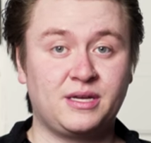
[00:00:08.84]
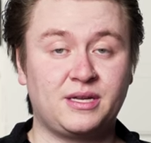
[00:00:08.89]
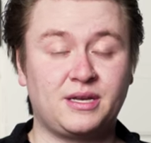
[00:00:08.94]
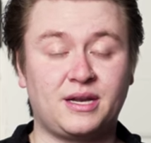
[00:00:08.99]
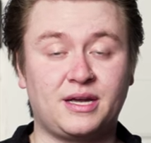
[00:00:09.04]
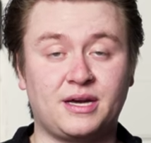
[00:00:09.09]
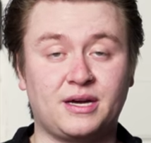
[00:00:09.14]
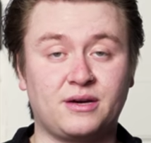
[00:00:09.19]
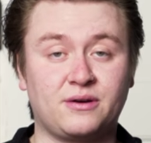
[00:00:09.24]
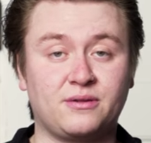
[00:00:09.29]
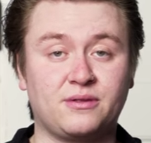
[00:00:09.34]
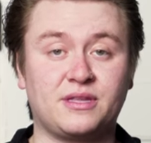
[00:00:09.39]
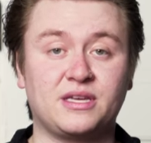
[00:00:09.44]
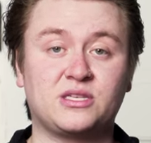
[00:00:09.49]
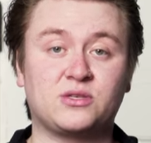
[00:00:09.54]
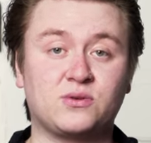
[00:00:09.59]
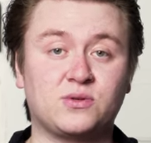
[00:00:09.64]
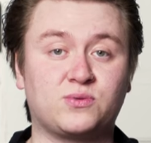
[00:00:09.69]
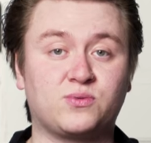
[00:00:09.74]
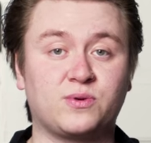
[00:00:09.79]
Now,
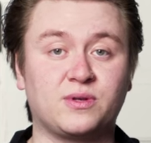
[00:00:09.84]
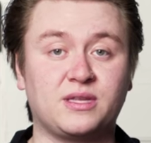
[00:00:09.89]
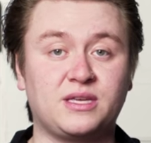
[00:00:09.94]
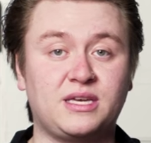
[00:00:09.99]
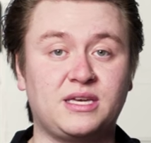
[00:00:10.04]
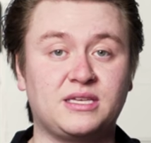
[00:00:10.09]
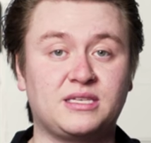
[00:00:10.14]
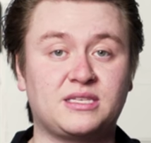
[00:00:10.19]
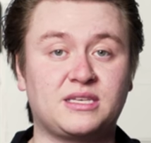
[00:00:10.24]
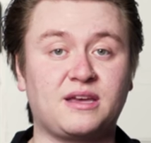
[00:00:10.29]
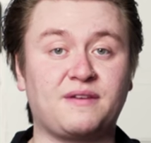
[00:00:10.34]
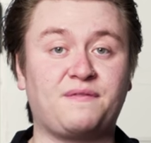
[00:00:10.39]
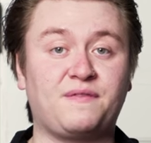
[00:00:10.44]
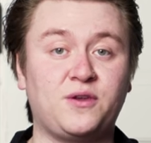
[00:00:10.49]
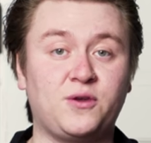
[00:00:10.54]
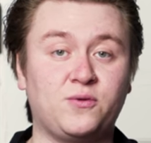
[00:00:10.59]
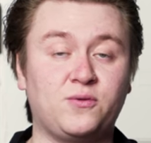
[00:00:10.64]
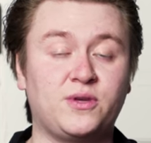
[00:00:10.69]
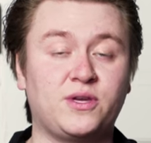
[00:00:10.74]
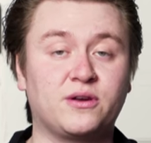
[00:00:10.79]
this was released a
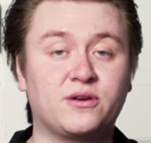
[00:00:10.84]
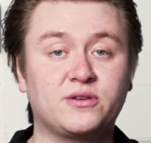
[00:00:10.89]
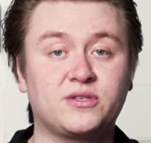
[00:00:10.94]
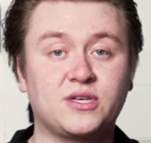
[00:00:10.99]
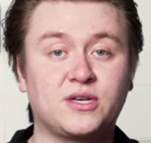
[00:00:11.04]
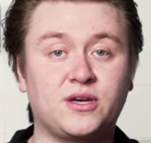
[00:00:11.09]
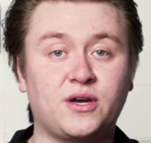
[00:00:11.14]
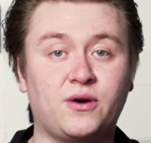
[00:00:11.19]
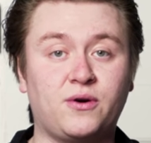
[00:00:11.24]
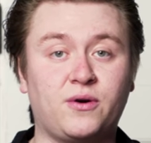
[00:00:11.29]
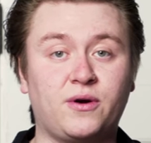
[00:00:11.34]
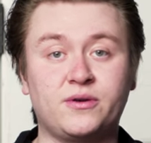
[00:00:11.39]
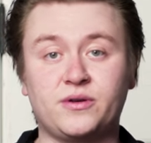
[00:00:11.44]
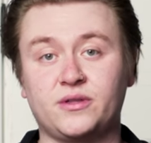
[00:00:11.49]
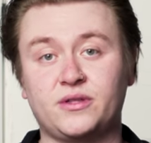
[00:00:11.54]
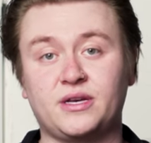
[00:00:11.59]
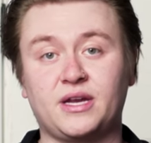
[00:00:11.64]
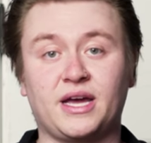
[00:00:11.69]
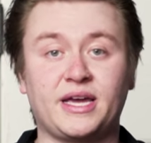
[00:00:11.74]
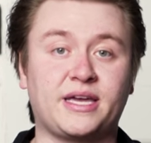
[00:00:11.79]
few years ago under
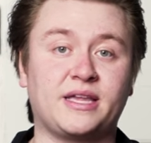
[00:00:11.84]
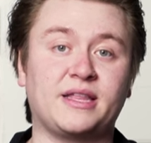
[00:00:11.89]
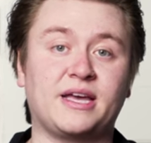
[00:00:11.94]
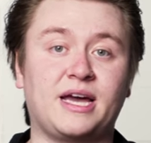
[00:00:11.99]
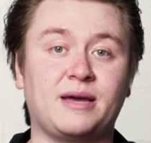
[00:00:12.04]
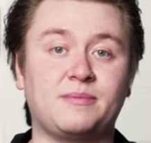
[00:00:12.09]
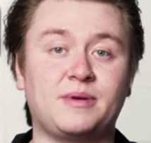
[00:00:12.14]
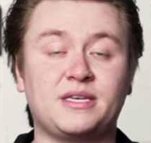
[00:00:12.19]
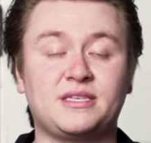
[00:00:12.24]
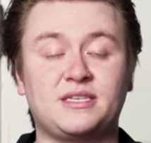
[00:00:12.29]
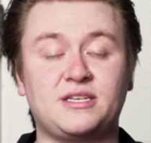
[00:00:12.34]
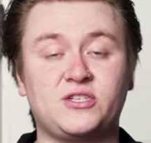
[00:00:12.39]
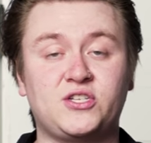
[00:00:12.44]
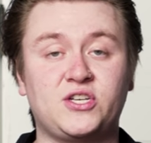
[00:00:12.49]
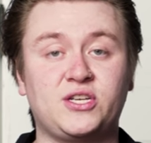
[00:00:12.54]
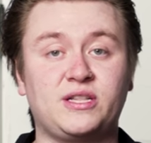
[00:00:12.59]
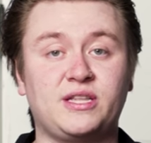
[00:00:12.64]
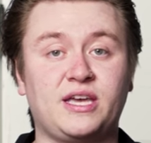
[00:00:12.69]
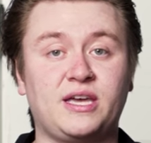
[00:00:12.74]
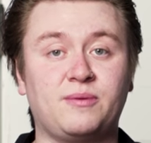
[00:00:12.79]
the Nike Lab
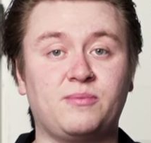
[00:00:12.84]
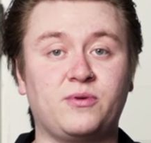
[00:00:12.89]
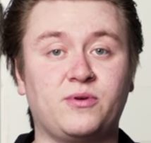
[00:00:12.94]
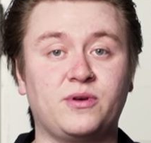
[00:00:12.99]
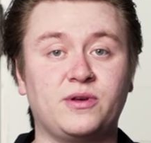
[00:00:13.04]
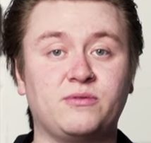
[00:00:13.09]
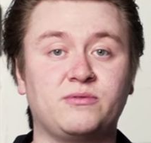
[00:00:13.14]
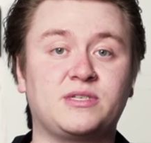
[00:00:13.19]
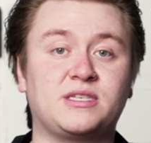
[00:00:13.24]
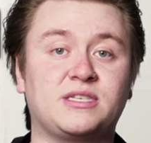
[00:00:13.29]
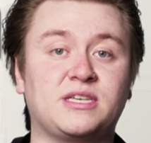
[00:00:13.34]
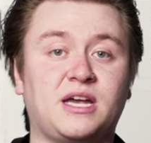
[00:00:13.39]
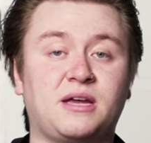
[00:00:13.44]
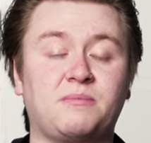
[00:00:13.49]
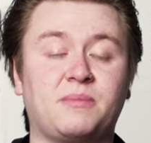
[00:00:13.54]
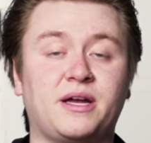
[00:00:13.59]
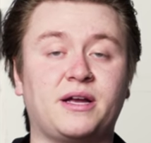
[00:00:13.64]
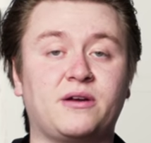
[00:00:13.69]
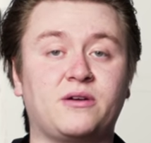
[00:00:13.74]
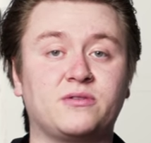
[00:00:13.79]
ACG label. It was
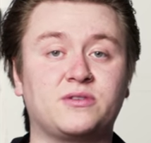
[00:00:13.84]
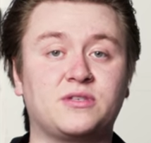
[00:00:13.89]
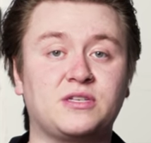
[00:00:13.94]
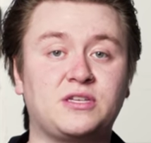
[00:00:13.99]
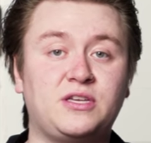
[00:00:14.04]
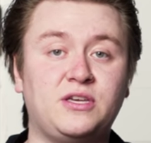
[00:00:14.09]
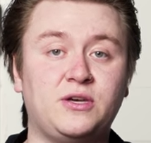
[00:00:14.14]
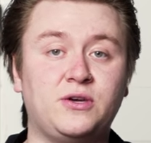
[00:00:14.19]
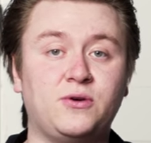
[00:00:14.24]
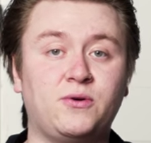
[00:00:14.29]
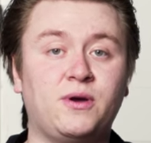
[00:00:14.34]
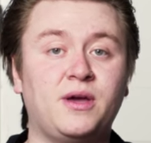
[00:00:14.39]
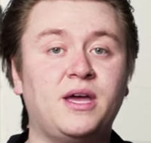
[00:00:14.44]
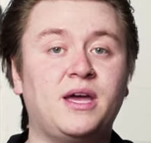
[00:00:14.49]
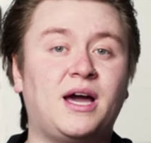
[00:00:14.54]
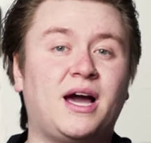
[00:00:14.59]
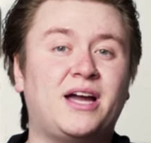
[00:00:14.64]
designed by Errolson Hugh.